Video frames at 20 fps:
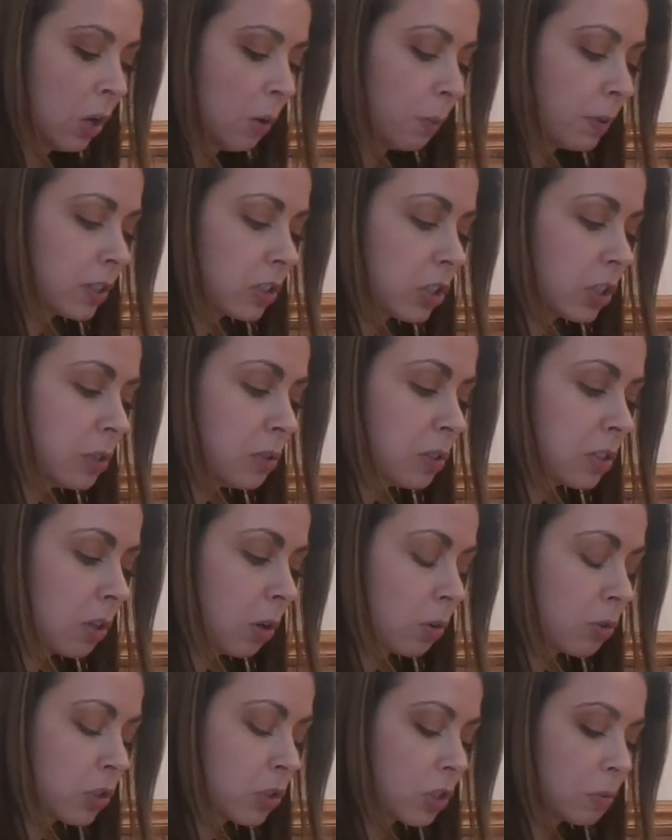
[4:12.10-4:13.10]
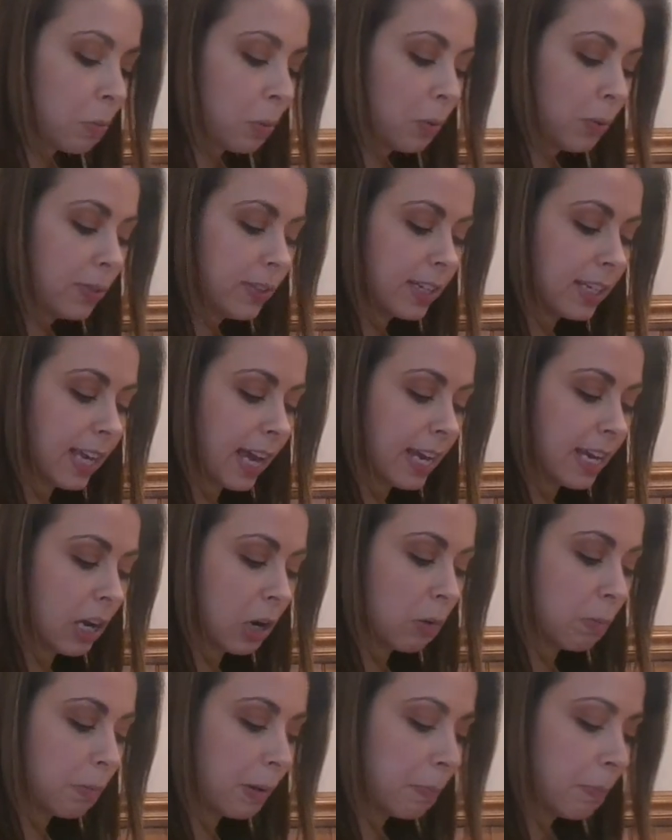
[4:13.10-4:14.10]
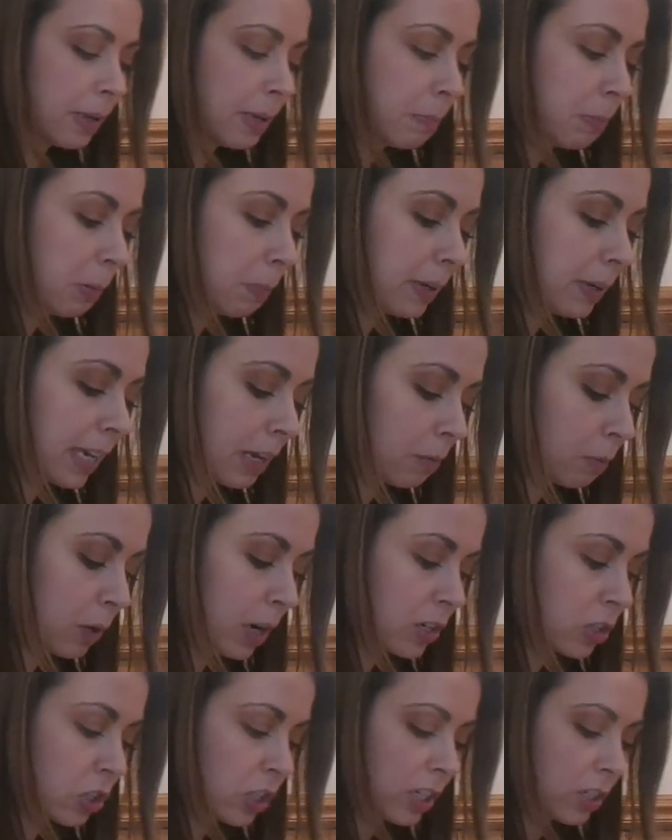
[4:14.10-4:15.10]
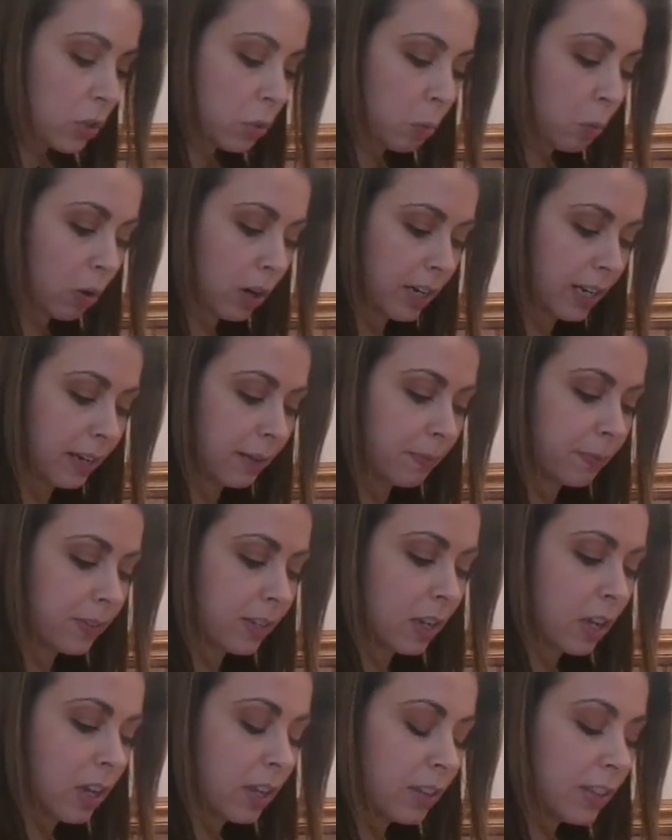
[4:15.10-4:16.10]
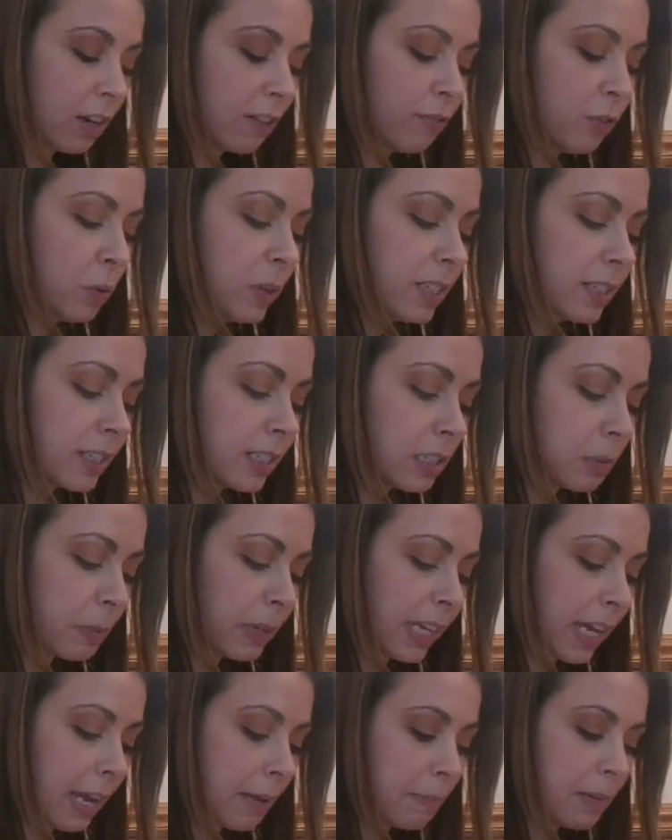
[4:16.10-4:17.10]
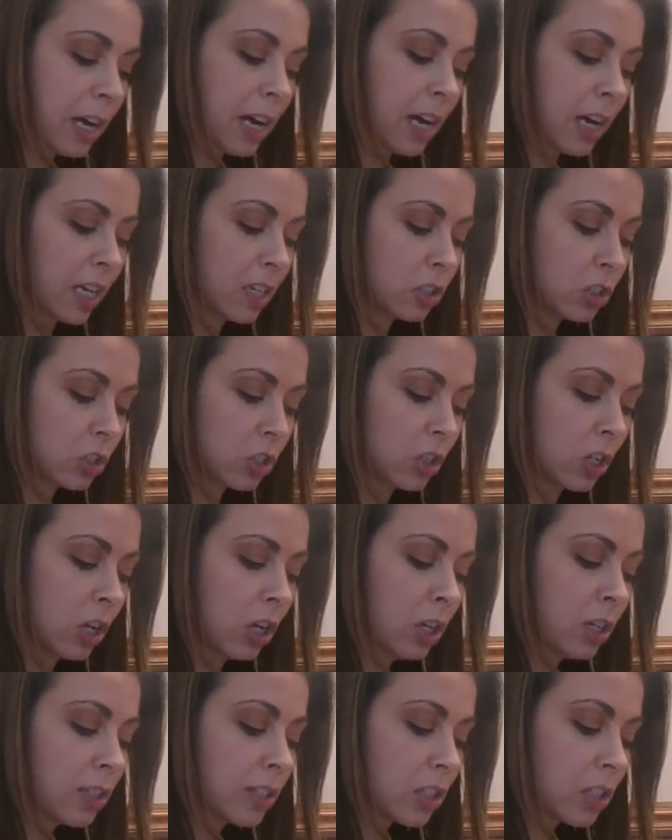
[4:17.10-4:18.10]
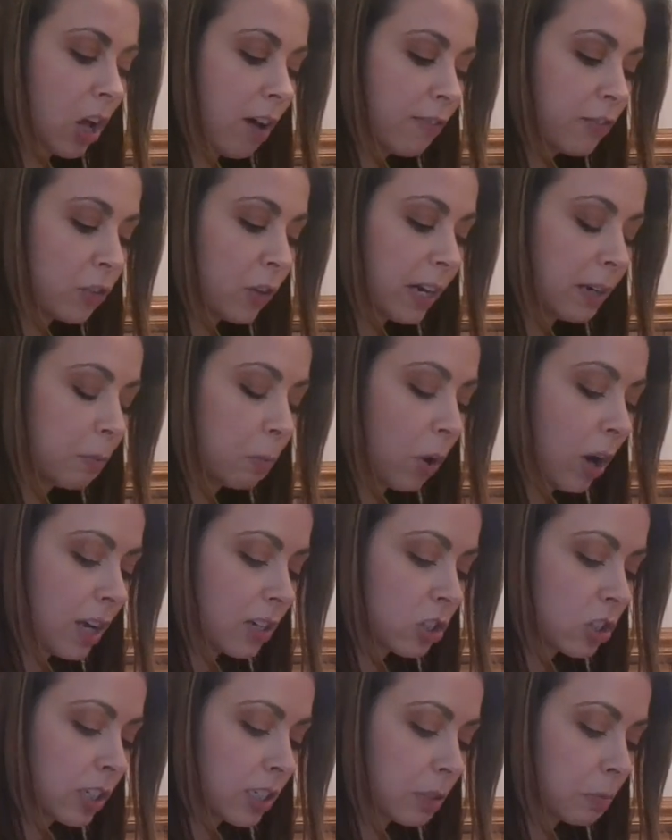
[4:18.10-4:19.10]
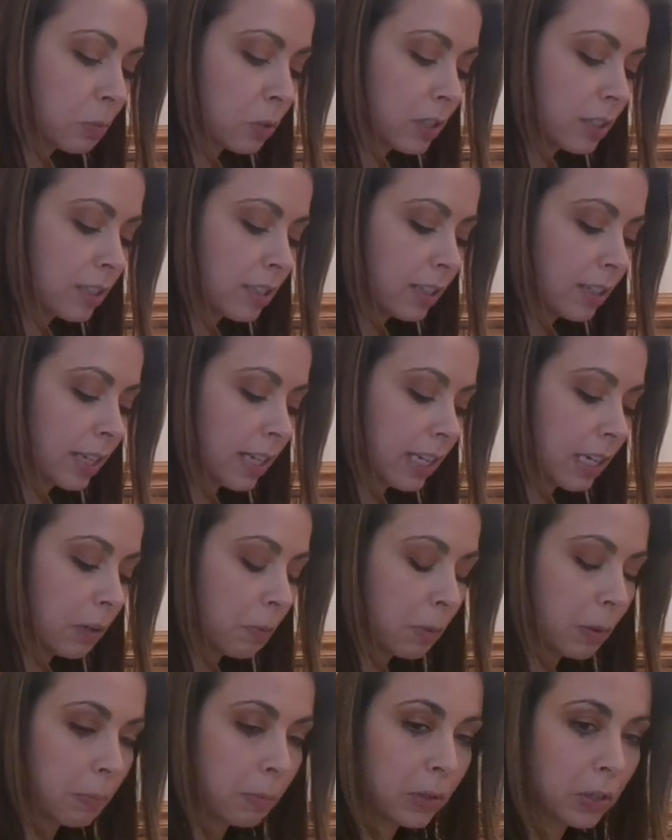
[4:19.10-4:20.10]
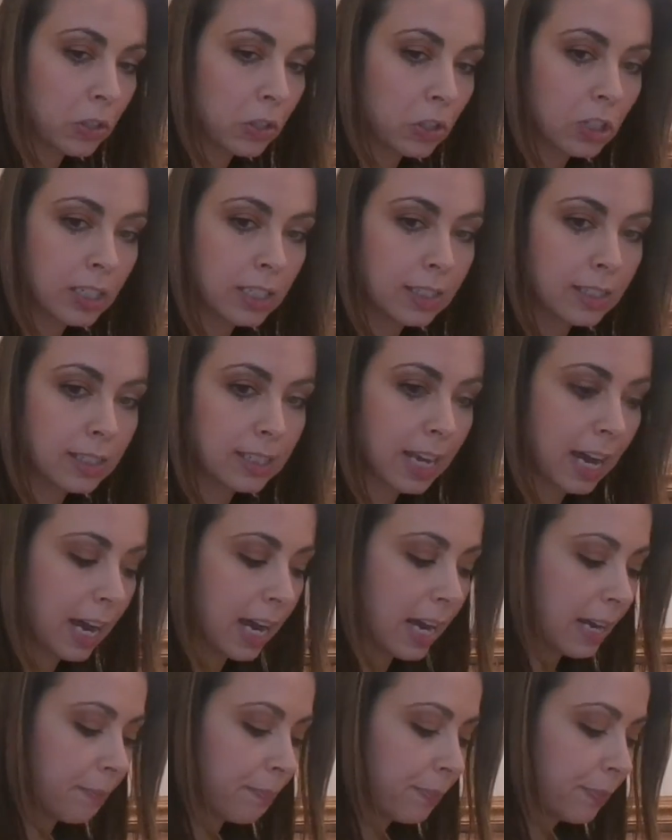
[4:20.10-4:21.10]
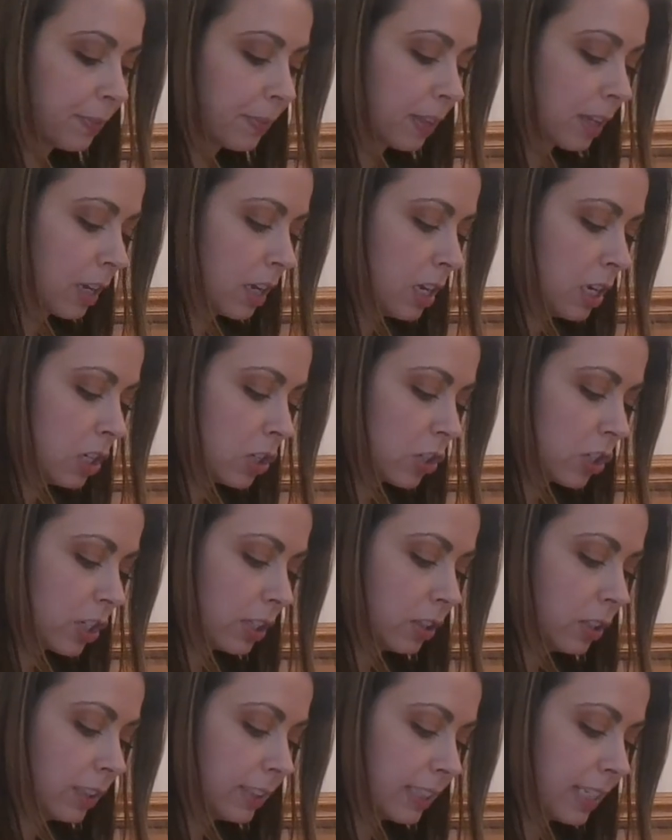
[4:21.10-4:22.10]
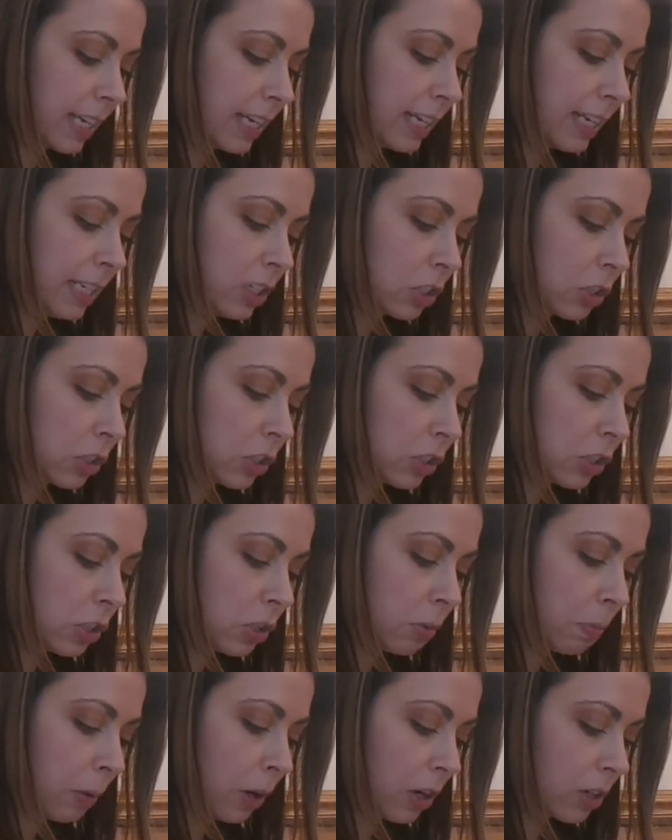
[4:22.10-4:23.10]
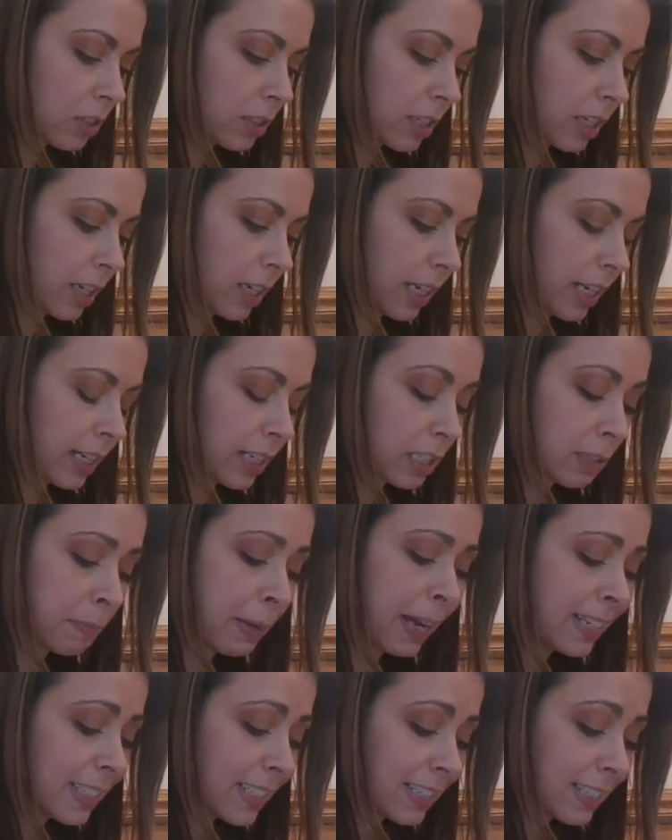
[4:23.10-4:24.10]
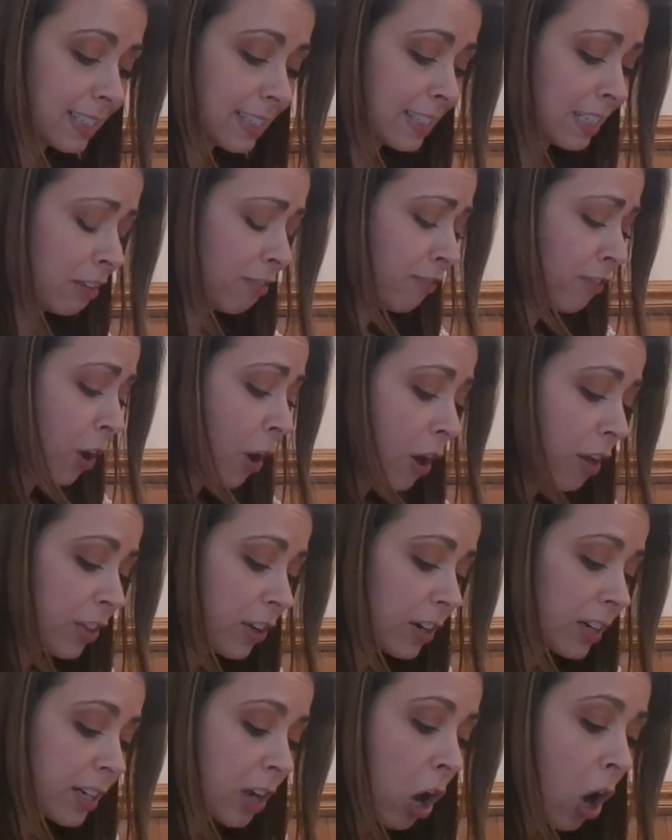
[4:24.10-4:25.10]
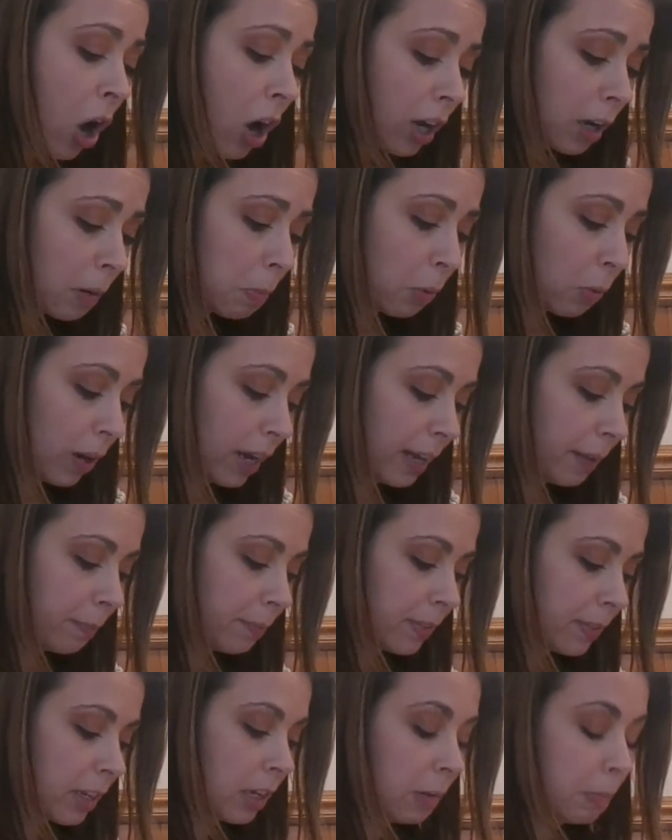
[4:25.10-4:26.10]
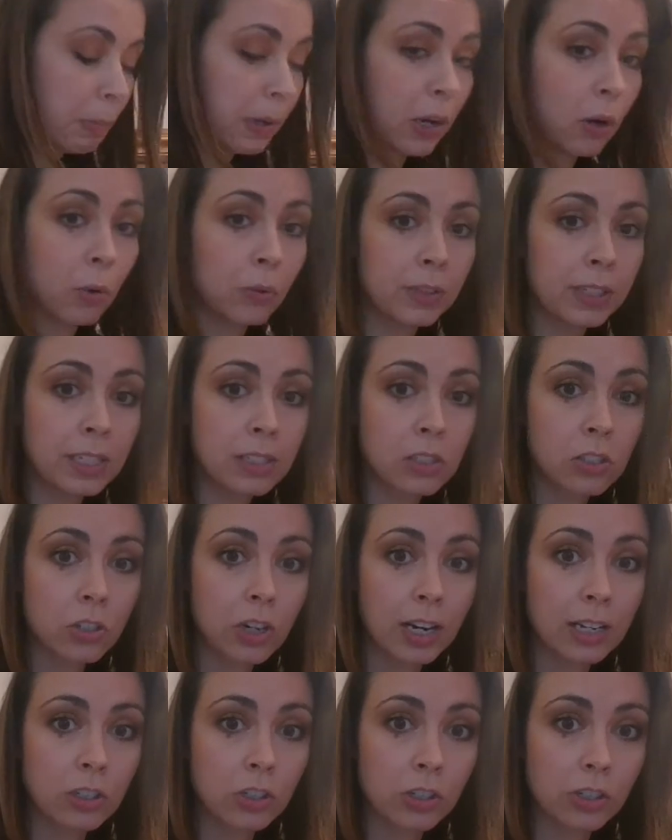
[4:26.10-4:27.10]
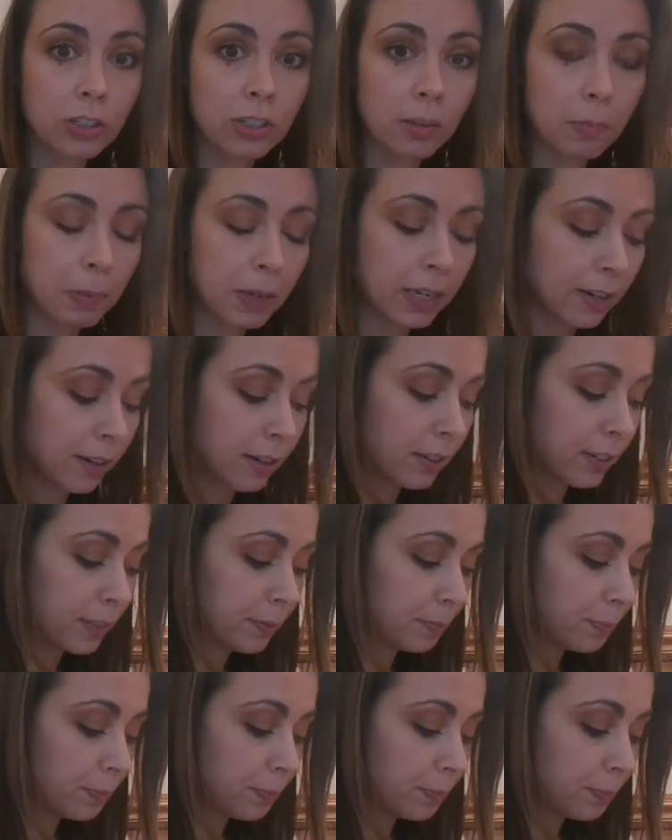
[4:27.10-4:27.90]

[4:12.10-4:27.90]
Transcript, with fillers: When two soldiers pulled the gate open, people began rushing toward it. Their voices became hushed. Soft Rain watched as more Tsalagi were pushed inside. She looked at each new person, expecting to see Father and Hawk Boy, but only strangers appeared.